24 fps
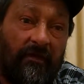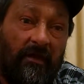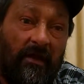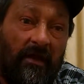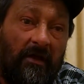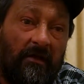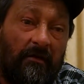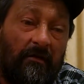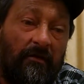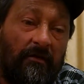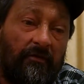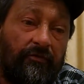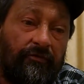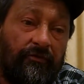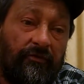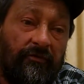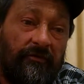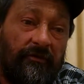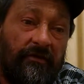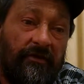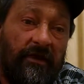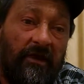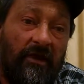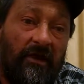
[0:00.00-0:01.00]
I go to
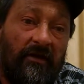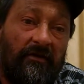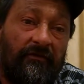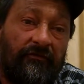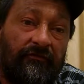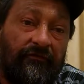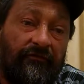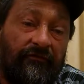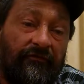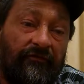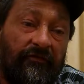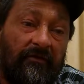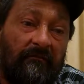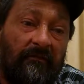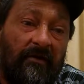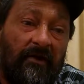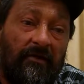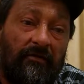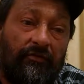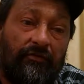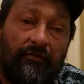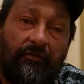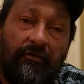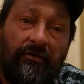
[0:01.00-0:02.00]
dialysis
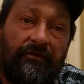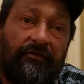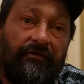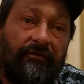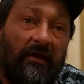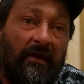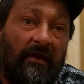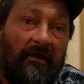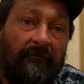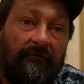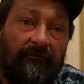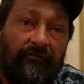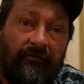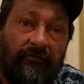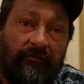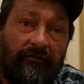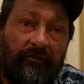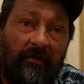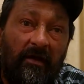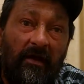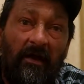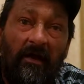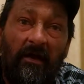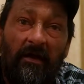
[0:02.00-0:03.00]
about three times
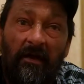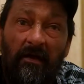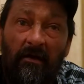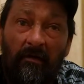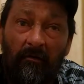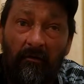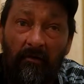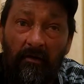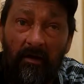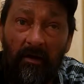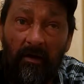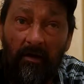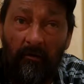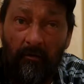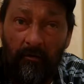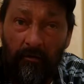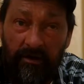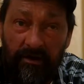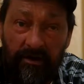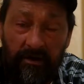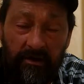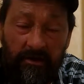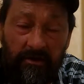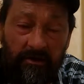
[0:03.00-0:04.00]
a
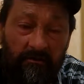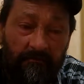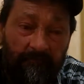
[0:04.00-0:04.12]
week.